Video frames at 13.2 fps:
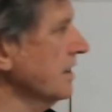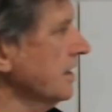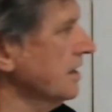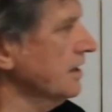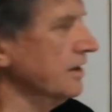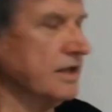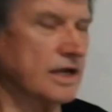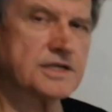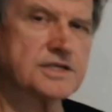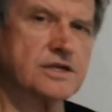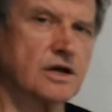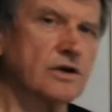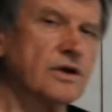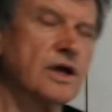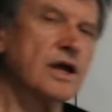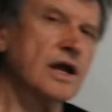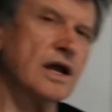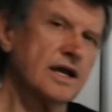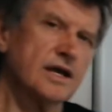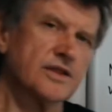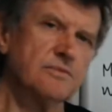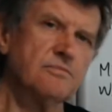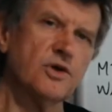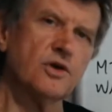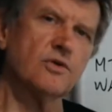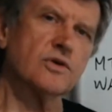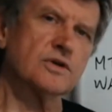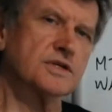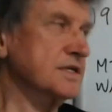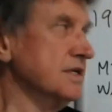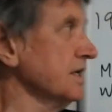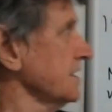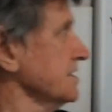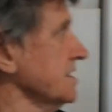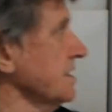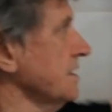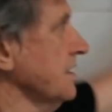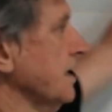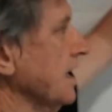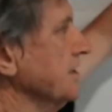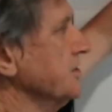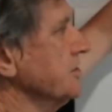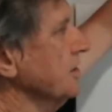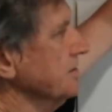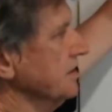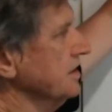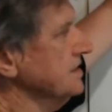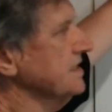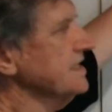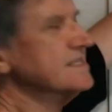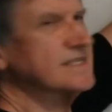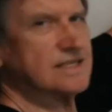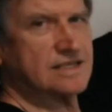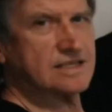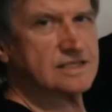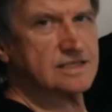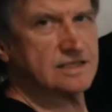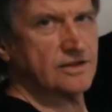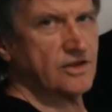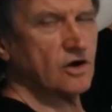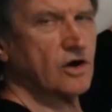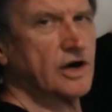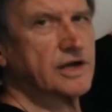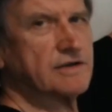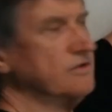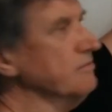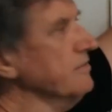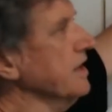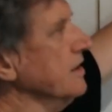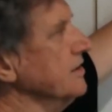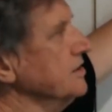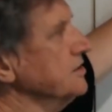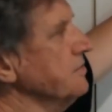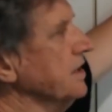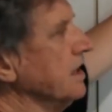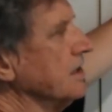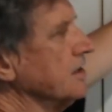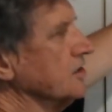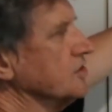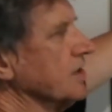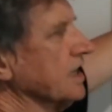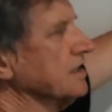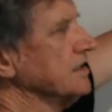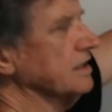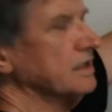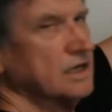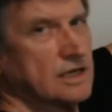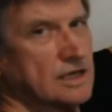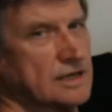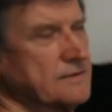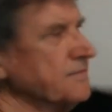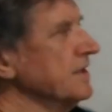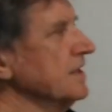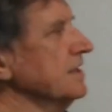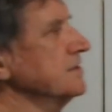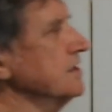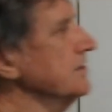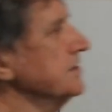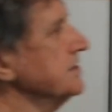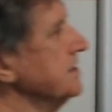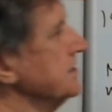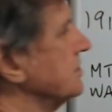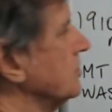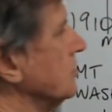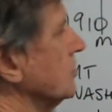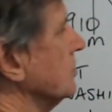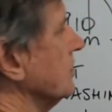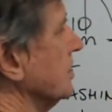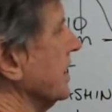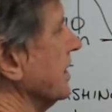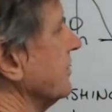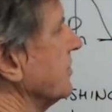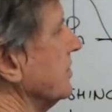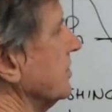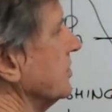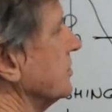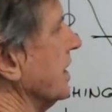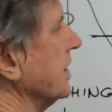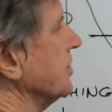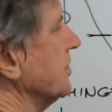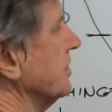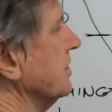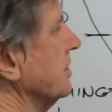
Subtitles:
Okay, so the muon sees the distance, the height of the mountain as being contracted. So this is called length contraction.